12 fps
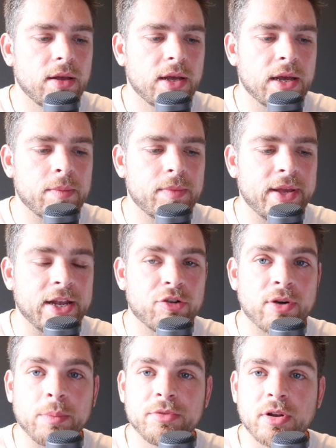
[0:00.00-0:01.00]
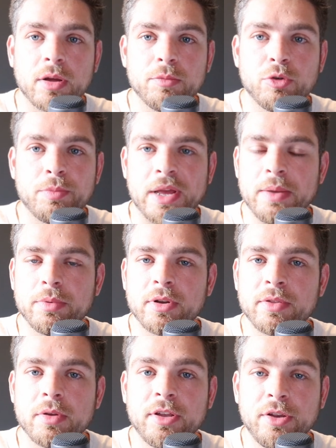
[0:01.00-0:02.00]
um, it grabs a lot more people
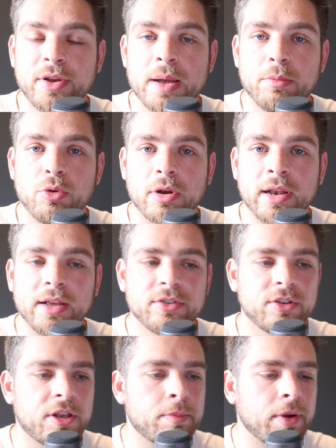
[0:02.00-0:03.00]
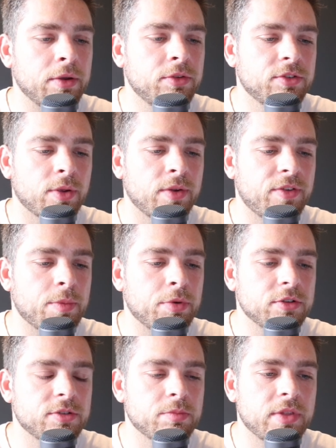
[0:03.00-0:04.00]
and you get more clicks on your post. So if you
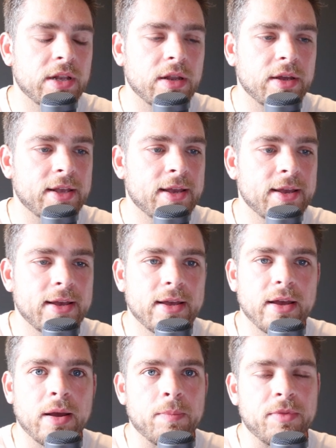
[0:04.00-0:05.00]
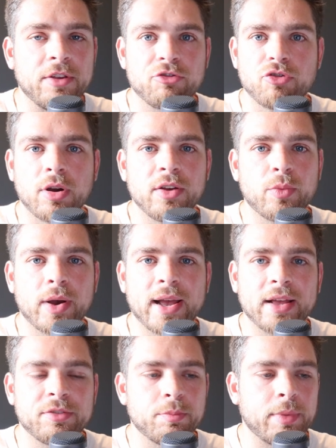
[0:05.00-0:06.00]
put something like um, this driveway
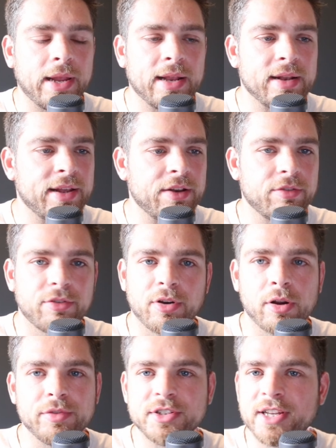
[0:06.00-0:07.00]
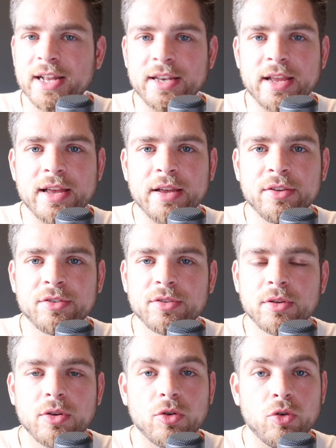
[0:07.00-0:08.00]
hasn't been cleaned for over 10 years
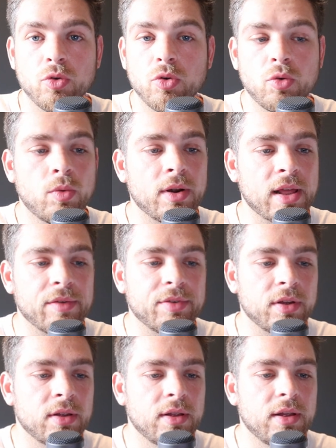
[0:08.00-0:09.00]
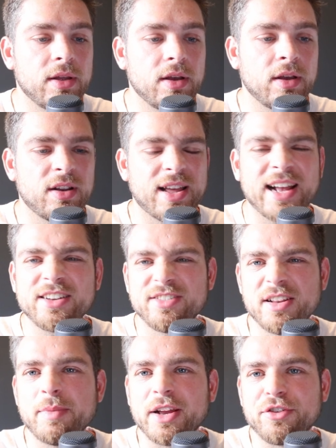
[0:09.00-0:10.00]
or, or whatever, and
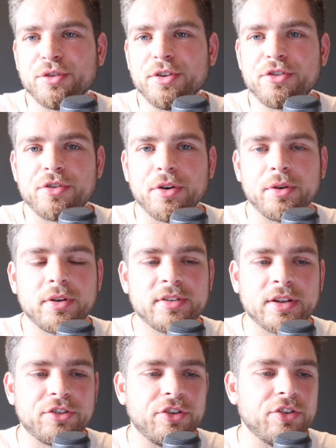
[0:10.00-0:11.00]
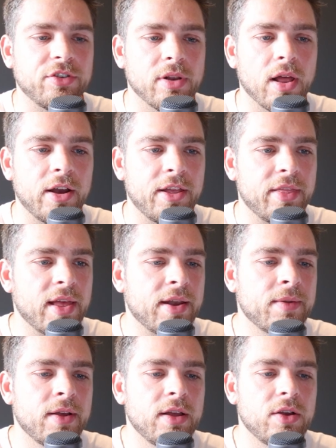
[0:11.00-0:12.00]
actually make sure it's true because as you just lying
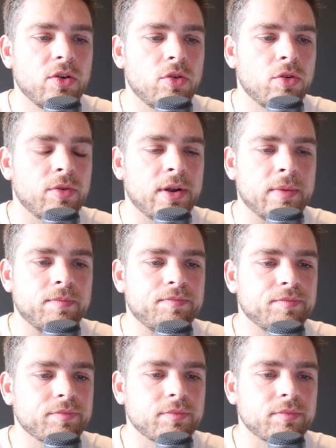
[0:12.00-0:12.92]
then, or um,